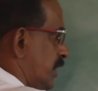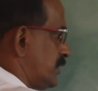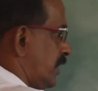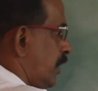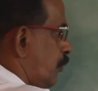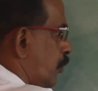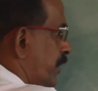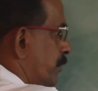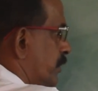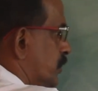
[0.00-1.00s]
As I have
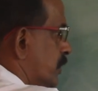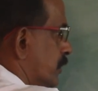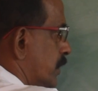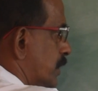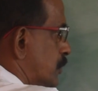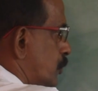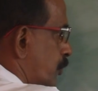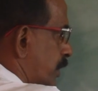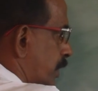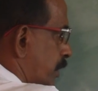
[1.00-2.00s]
already mentioned, there is no
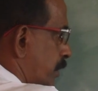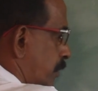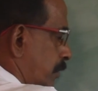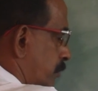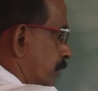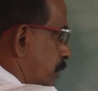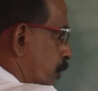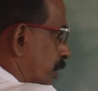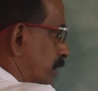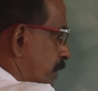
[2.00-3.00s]

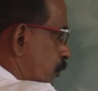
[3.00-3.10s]
written